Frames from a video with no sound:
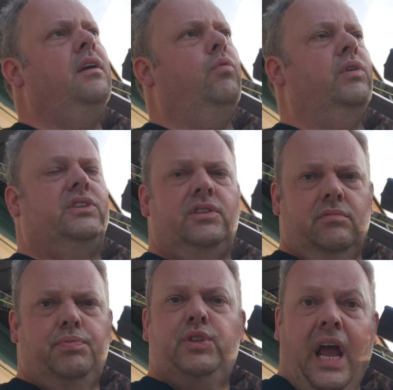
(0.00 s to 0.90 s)
which
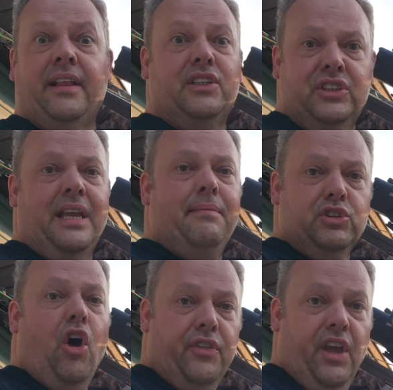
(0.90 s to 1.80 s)
shot the same as
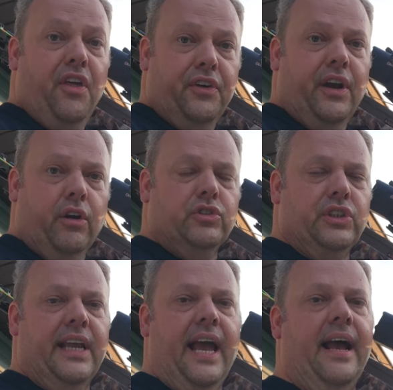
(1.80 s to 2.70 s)
all the other arrows
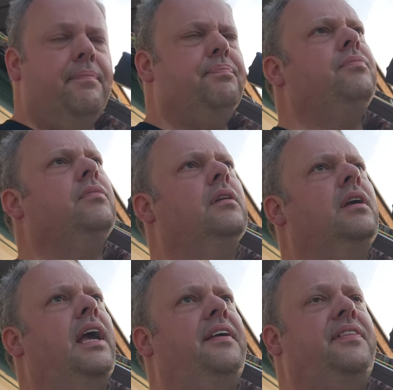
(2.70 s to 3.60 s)
I got.
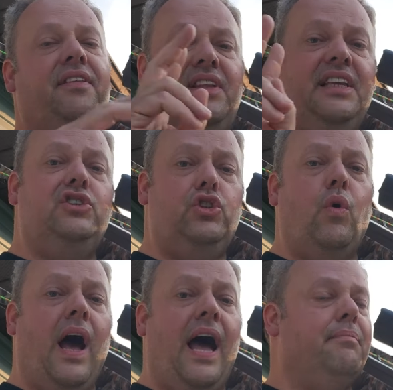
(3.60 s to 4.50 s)
And then these 2
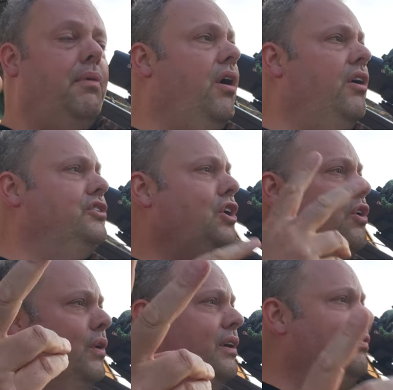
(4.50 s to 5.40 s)
oddballs,
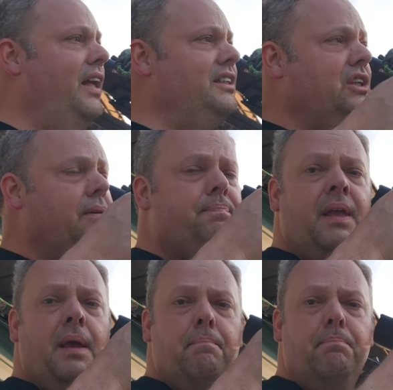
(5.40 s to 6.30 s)
refletching them,
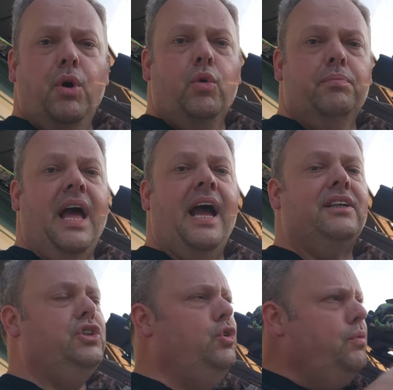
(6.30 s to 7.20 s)
boom,
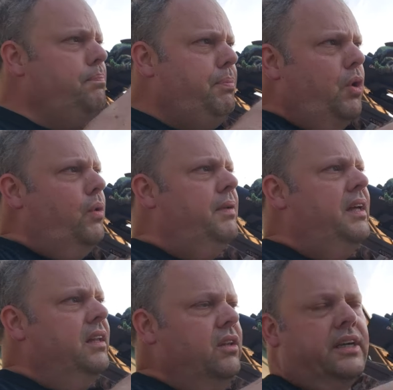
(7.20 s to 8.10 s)
knock tune, boom.
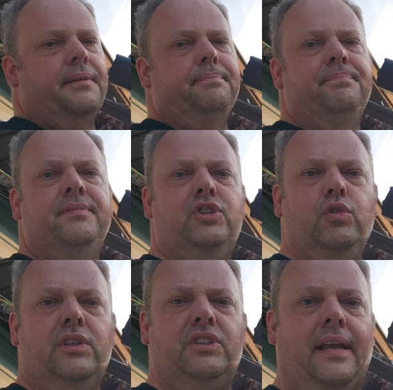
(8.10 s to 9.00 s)
Look at them,
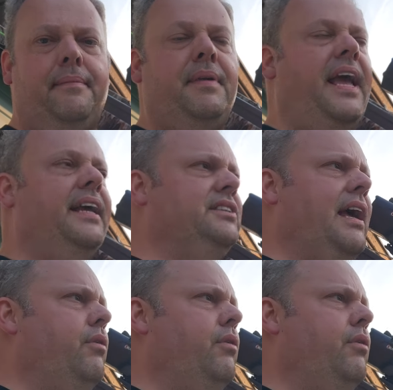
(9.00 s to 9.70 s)
shooting the same as that